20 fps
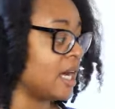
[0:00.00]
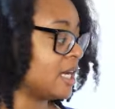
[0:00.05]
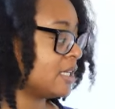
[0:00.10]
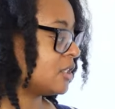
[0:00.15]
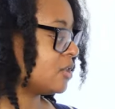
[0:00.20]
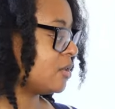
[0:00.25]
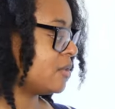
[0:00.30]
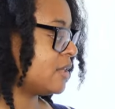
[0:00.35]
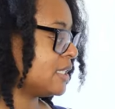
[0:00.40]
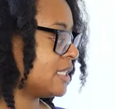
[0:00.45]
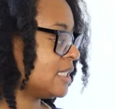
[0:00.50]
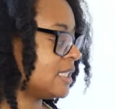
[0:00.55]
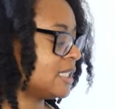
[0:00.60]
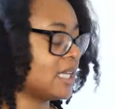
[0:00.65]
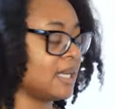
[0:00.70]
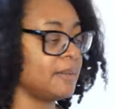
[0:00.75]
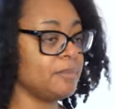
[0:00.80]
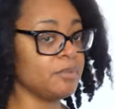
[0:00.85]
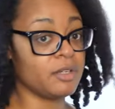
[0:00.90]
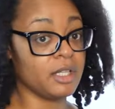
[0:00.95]
So this is
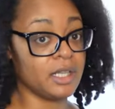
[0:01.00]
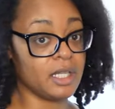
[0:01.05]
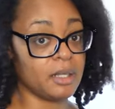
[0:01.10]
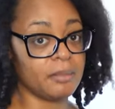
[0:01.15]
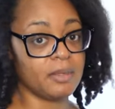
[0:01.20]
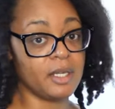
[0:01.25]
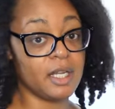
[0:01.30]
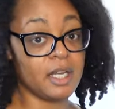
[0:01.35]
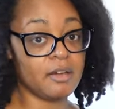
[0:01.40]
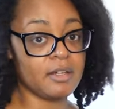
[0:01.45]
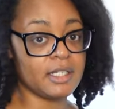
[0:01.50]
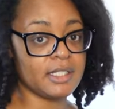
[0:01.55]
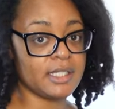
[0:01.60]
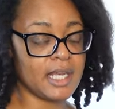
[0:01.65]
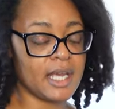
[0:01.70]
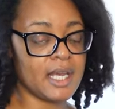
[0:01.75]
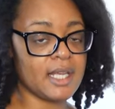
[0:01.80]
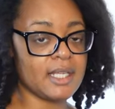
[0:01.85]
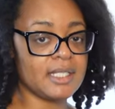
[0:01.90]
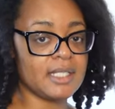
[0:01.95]
a preliminary
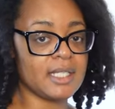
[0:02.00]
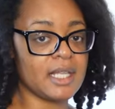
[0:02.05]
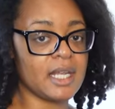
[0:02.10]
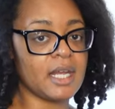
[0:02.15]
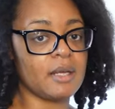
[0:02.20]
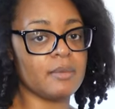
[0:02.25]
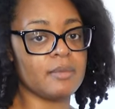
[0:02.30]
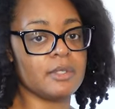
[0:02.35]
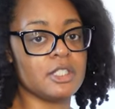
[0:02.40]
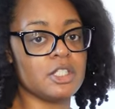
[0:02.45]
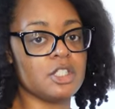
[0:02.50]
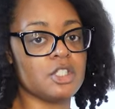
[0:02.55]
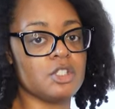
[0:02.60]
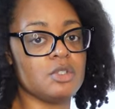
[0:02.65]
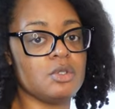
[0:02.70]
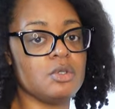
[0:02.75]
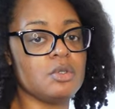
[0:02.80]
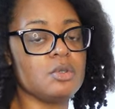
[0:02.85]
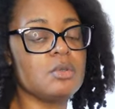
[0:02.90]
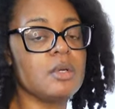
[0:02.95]
test that I would
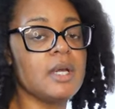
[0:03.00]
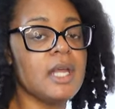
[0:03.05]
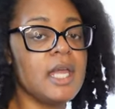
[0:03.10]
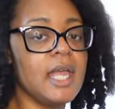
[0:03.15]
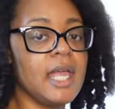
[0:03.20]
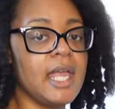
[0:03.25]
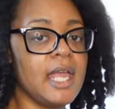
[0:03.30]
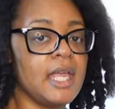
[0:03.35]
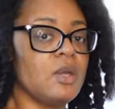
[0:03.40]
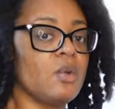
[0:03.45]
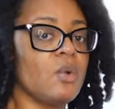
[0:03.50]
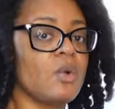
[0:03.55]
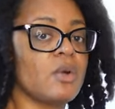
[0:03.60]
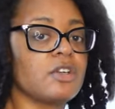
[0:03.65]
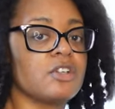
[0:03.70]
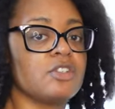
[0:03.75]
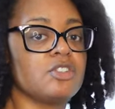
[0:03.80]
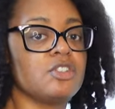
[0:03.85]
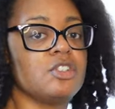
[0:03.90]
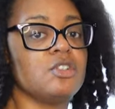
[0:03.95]
do in
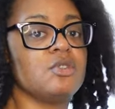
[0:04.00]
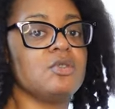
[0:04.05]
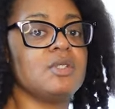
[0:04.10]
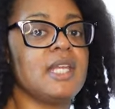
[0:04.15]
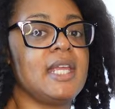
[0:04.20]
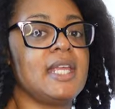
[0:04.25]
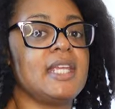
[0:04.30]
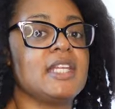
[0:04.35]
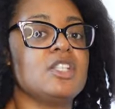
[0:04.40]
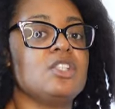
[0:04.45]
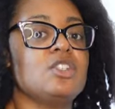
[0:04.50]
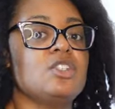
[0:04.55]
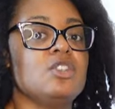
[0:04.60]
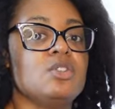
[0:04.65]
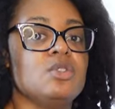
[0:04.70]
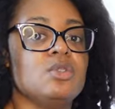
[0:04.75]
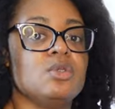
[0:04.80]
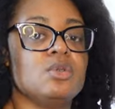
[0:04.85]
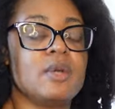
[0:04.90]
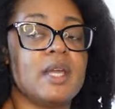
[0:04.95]
order to take it
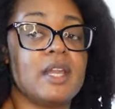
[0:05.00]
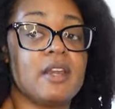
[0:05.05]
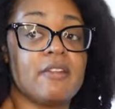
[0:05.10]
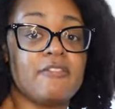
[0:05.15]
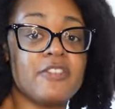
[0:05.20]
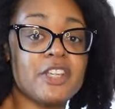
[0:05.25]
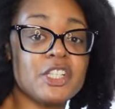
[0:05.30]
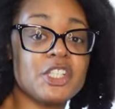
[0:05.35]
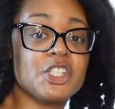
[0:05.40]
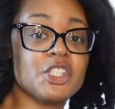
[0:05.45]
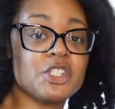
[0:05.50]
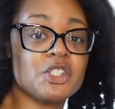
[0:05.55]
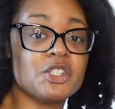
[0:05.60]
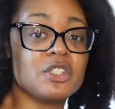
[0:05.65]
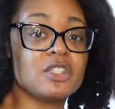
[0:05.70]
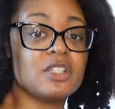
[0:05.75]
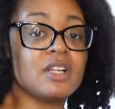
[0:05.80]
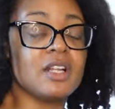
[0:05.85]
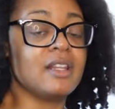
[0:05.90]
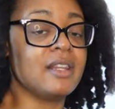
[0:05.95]
to an
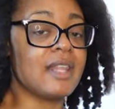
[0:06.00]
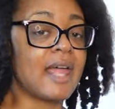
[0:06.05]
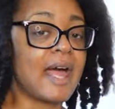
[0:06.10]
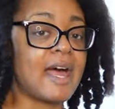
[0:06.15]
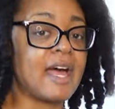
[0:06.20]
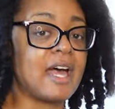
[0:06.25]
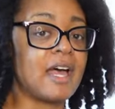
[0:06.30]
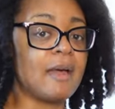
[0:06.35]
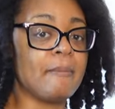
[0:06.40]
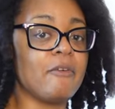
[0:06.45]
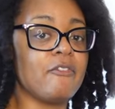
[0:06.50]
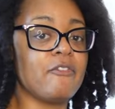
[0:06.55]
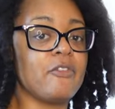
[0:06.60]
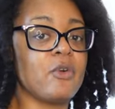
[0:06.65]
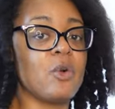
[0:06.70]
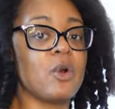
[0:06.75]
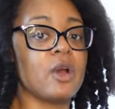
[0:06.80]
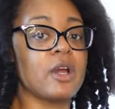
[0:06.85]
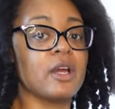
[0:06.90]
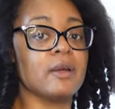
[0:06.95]
official lab
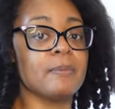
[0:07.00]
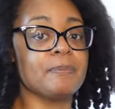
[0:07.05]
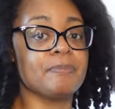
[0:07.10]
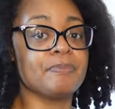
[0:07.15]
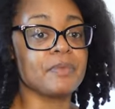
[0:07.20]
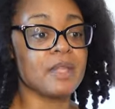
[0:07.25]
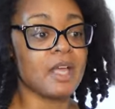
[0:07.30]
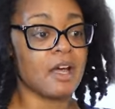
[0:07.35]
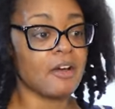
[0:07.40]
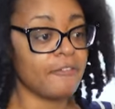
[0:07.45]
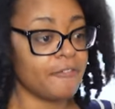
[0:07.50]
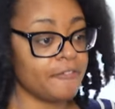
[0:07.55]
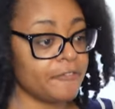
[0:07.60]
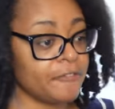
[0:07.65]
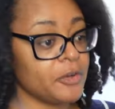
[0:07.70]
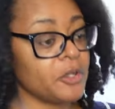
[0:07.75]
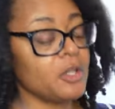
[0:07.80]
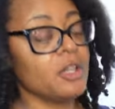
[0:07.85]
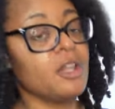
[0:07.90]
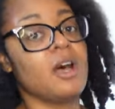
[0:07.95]
for a
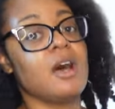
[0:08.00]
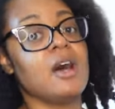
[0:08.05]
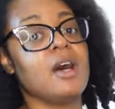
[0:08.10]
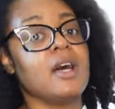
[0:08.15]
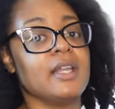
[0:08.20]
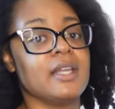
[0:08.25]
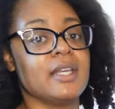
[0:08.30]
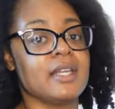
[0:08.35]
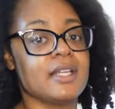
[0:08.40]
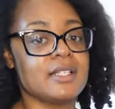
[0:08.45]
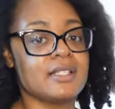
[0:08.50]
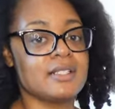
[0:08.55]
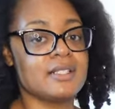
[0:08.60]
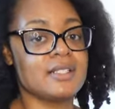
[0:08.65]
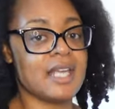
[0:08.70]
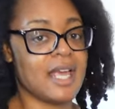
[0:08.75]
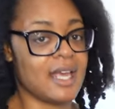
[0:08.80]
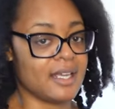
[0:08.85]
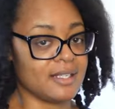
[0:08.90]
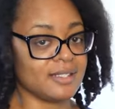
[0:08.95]
full-on
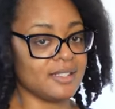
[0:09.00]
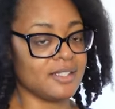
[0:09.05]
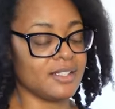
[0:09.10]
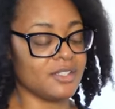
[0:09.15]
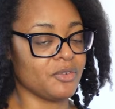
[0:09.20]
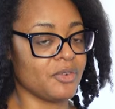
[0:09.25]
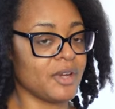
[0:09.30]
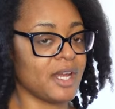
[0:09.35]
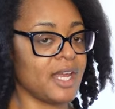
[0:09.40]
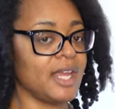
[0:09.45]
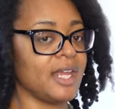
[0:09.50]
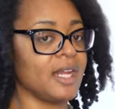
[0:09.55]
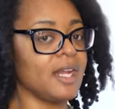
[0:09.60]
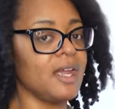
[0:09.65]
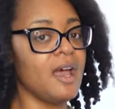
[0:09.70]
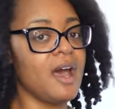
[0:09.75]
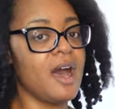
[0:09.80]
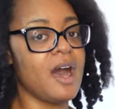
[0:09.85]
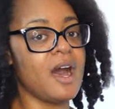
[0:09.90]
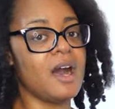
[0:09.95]
test, right?
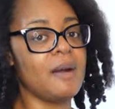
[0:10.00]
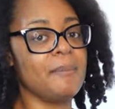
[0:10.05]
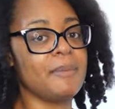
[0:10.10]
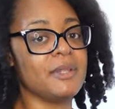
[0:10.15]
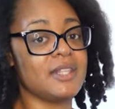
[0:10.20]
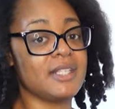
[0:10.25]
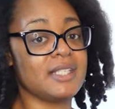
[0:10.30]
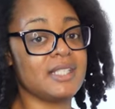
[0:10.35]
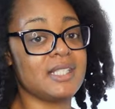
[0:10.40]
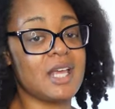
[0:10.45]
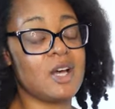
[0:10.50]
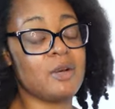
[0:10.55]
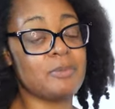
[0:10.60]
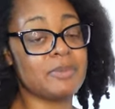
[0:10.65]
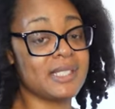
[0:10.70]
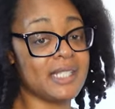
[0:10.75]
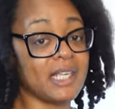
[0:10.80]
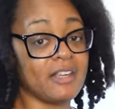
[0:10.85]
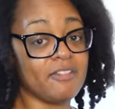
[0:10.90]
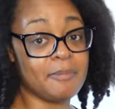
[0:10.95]
But this
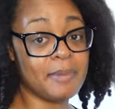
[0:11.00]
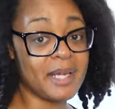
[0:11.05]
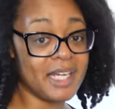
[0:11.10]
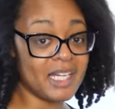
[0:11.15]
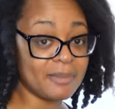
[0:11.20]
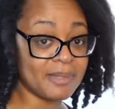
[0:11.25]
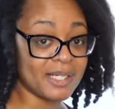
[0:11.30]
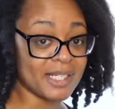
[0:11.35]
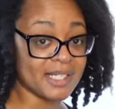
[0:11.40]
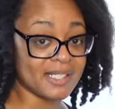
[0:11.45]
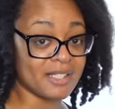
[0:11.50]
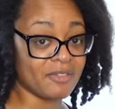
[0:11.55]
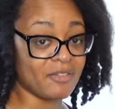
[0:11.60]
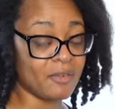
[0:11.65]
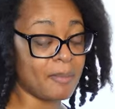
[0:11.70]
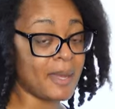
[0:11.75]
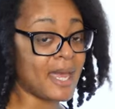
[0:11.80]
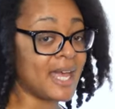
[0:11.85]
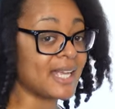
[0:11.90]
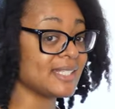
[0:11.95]
helps save money because if
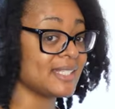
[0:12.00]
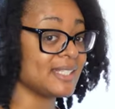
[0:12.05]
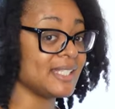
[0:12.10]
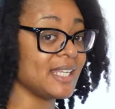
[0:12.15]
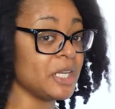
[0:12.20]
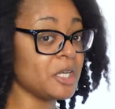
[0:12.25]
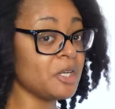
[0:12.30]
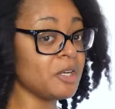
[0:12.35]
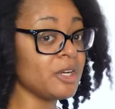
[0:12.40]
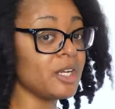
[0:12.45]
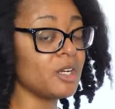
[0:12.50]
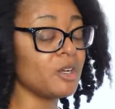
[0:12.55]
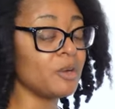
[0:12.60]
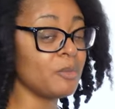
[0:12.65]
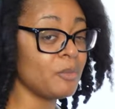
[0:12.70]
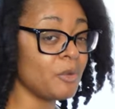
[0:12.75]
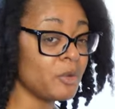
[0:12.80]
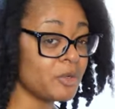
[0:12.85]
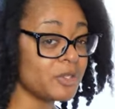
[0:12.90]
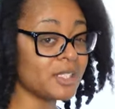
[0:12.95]
it passes here, it'll
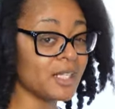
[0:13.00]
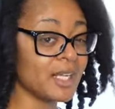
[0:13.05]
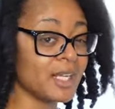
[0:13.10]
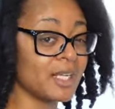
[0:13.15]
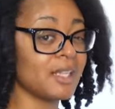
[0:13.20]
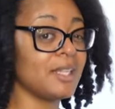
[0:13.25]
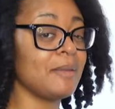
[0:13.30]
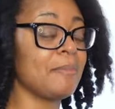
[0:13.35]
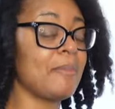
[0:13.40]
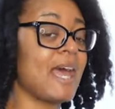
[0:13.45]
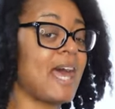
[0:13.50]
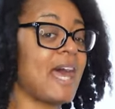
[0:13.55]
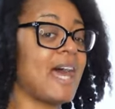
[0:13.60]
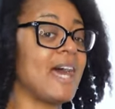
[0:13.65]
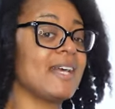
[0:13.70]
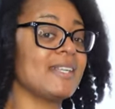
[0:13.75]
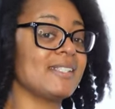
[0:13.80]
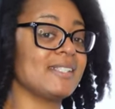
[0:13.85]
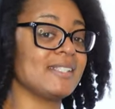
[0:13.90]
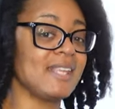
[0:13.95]
most likely
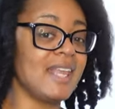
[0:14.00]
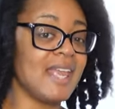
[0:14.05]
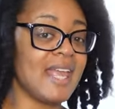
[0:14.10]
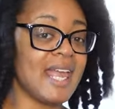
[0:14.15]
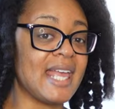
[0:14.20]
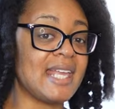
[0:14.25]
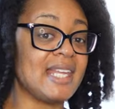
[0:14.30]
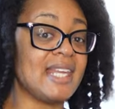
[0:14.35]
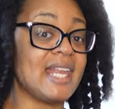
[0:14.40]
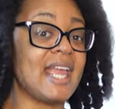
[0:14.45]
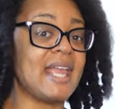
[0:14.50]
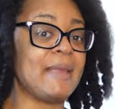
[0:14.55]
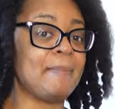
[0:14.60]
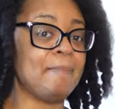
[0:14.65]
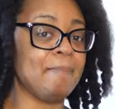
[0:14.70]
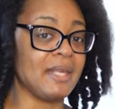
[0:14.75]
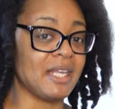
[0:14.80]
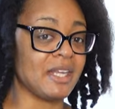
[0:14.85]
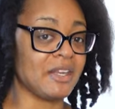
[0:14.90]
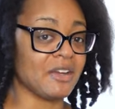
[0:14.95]
pass in a
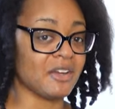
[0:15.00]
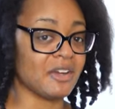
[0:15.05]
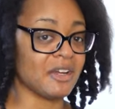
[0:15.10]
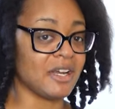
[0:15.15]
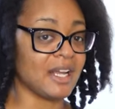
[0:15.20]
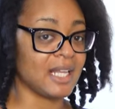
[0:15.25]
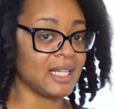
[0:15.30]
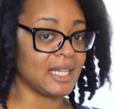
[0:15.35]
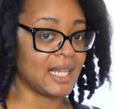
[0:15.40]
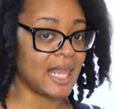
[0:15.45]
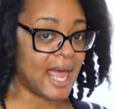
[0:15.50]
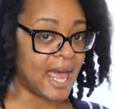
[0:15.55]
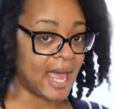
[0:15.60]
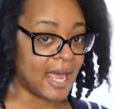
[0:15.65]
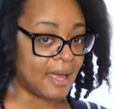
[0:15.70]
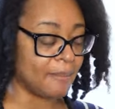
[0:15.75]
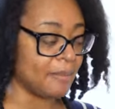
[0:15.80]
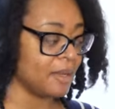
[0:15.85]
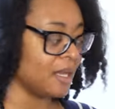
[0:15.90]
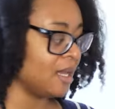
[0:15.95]
bigger
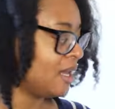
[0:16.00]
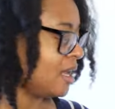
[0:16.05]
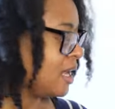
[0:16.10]
lab.